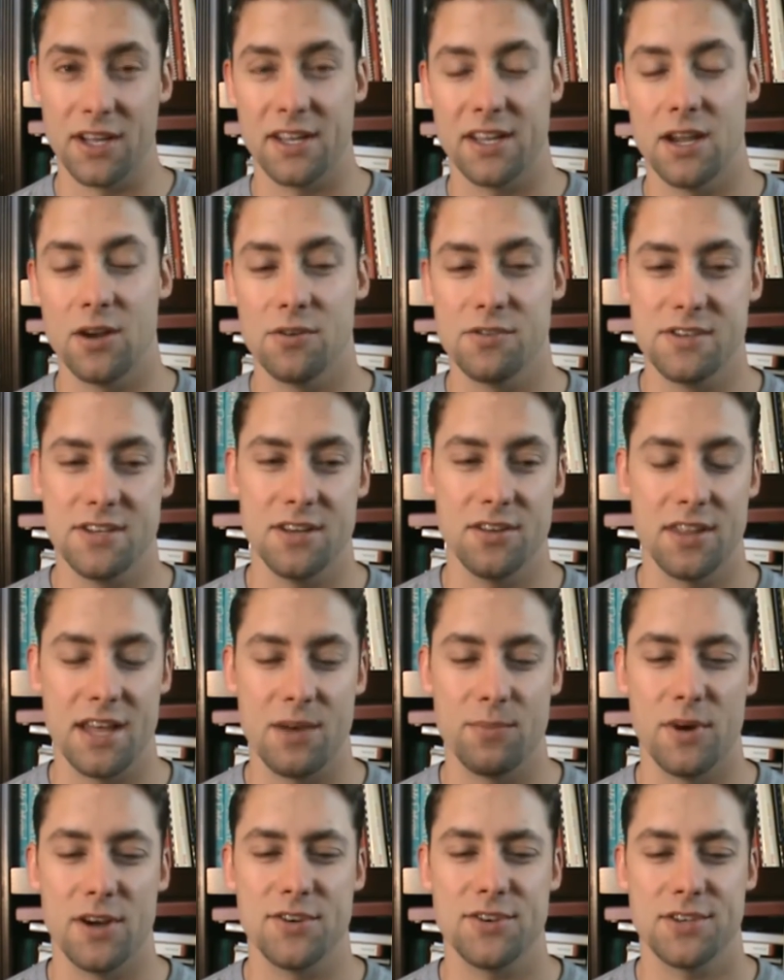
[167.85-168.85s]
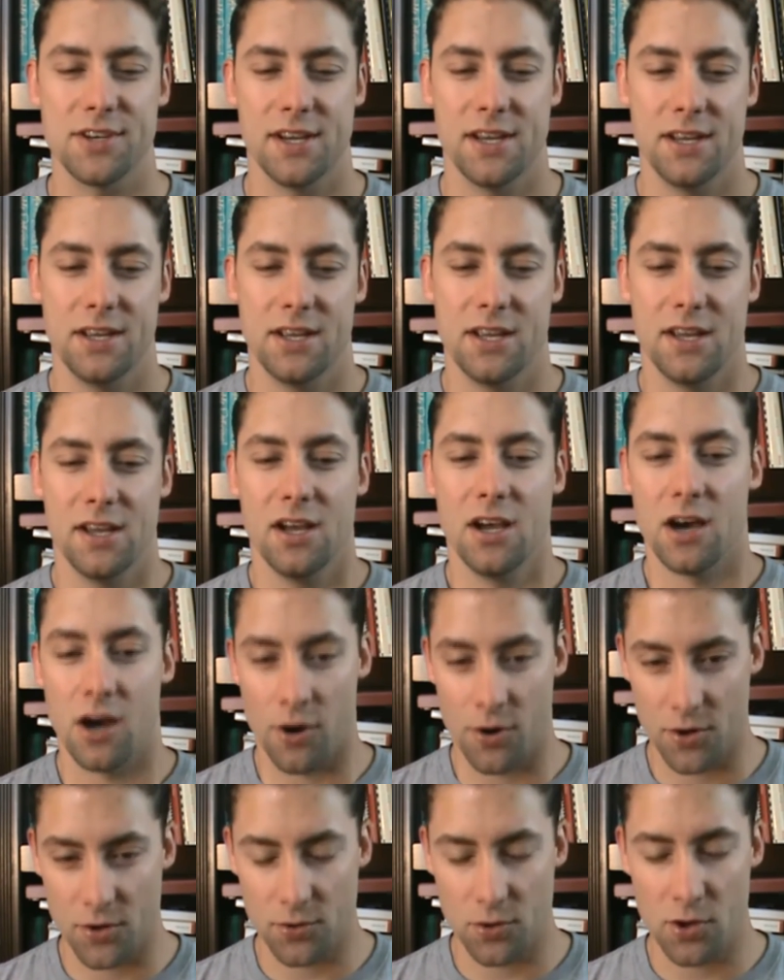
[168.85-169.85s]
like, guarantee you that much.
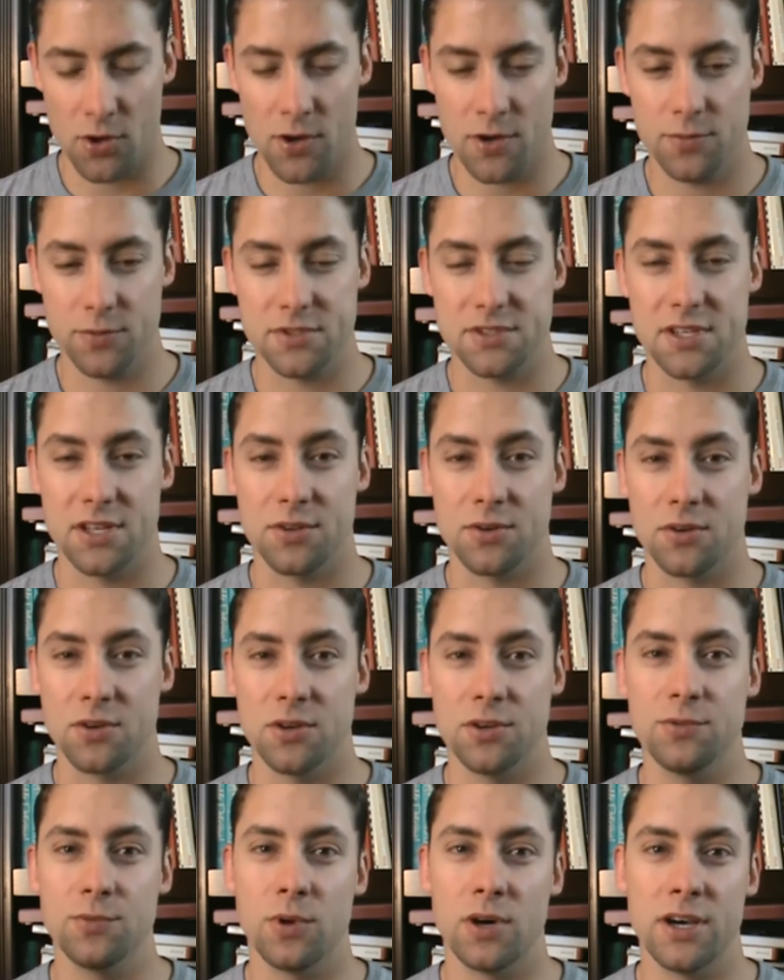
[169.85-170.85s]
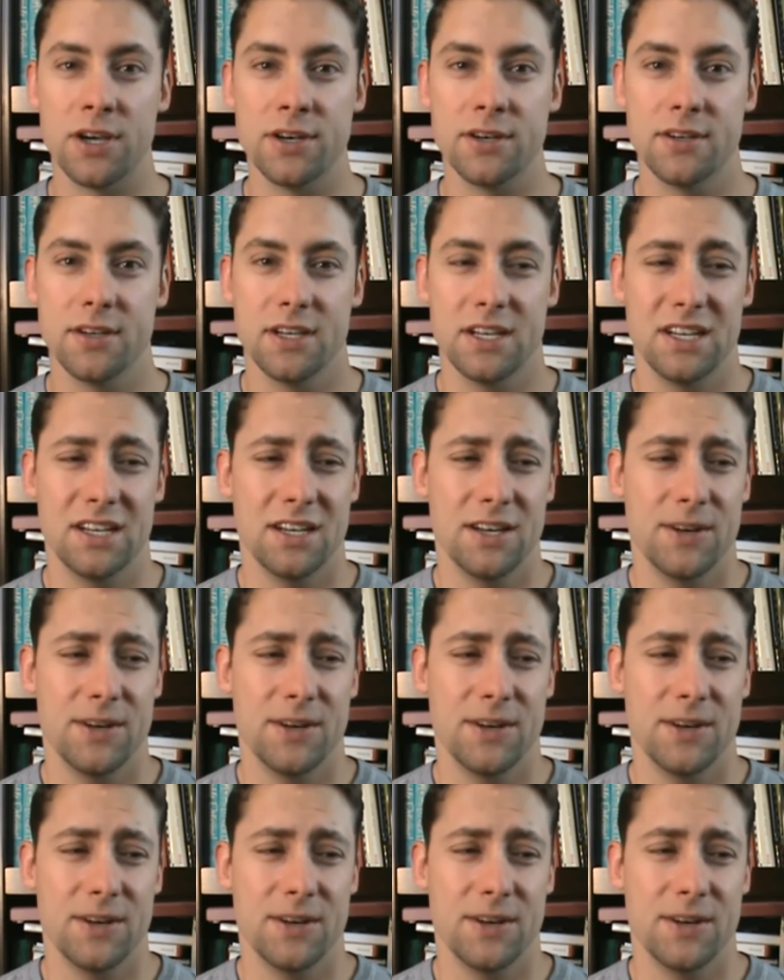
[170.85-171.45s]
Arkanoid was another good one.